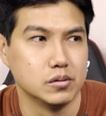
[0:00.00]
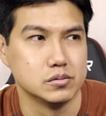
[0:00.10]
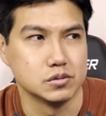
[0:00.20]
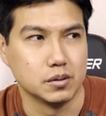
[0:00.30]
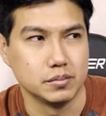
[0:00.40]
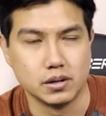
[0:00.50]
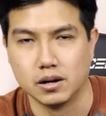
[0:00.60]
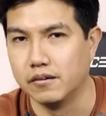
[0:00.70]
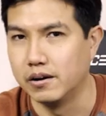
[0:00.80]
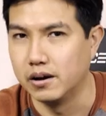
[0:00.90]
something
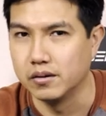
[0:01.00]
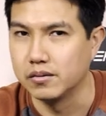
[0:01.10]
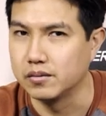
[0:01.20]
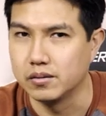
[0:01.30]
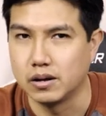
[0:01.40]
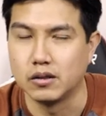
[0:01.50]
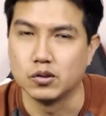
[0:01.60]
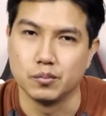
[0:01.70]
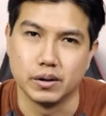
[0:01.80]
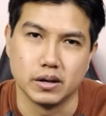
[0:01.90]
about how to
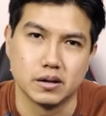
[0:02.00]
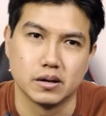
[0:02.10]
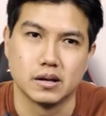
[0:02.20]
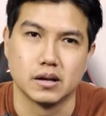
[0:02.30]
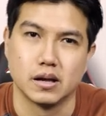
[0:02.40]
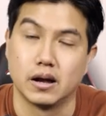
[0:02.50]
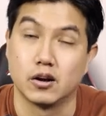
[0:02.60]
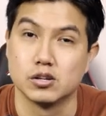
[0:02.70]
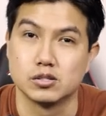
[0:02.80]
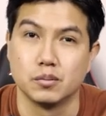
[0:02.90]
make a
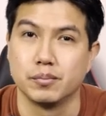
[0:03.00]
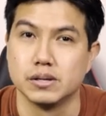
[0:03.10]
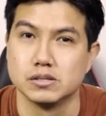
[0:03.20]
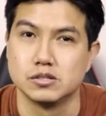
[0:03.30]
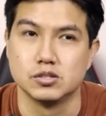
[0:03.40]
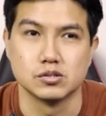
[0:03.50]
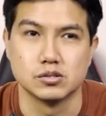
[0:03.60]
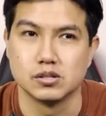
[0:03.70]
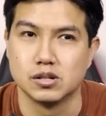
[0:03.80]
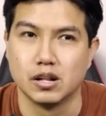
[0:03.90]
custom piece,
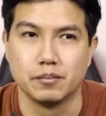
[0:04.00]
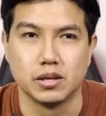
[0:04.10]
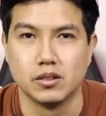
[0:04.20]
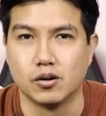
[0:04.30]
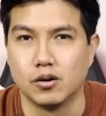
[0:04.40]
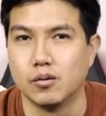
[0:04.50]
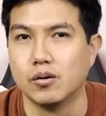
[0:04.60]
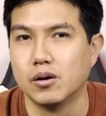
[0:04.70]
just let me know.